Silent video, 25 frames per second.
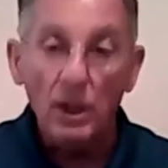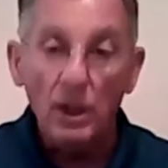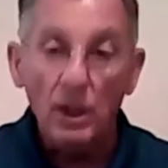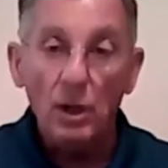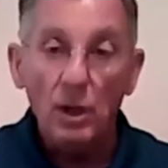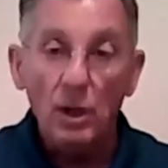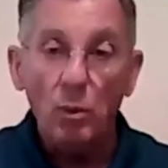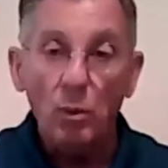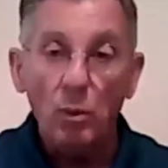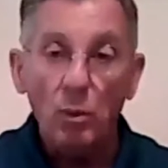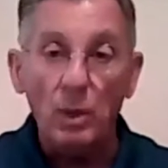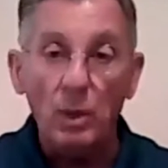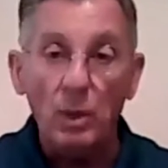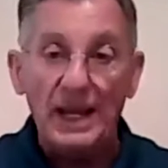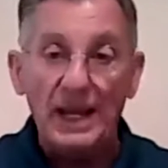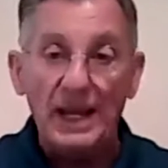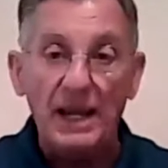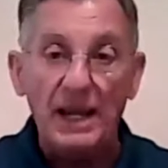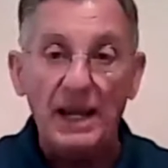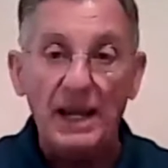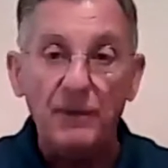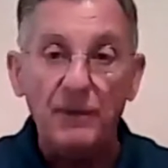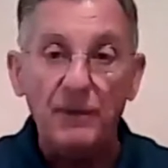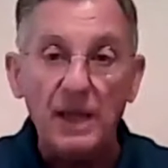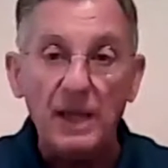What I have
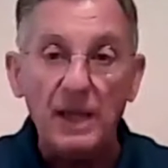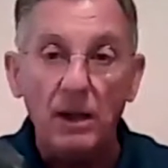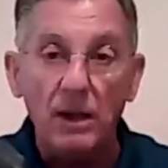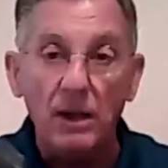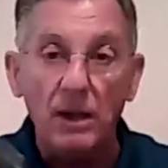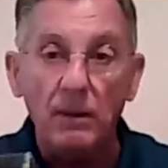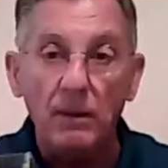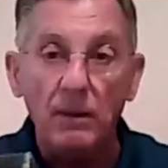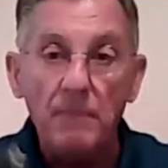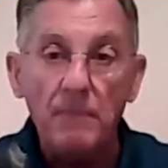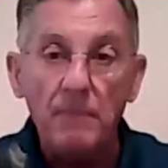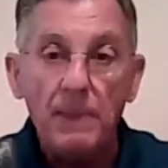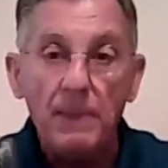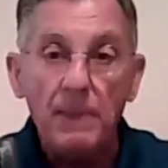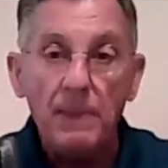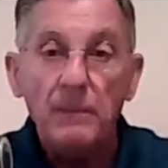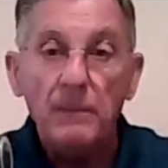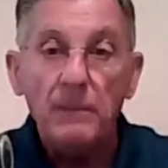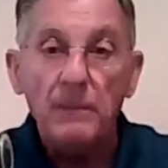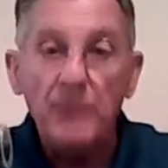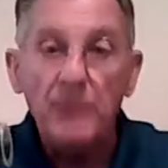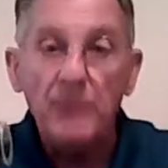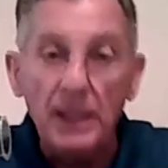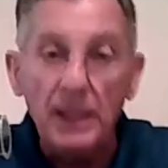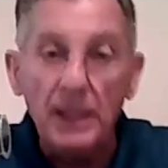here
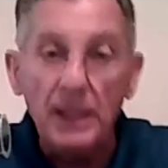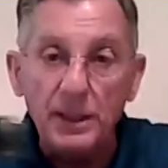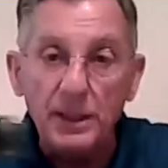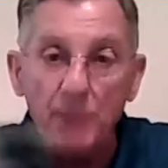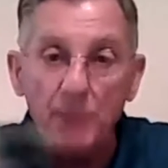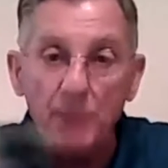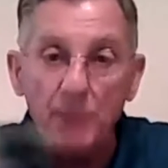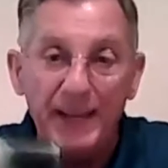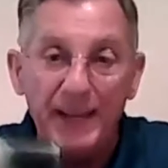is a beta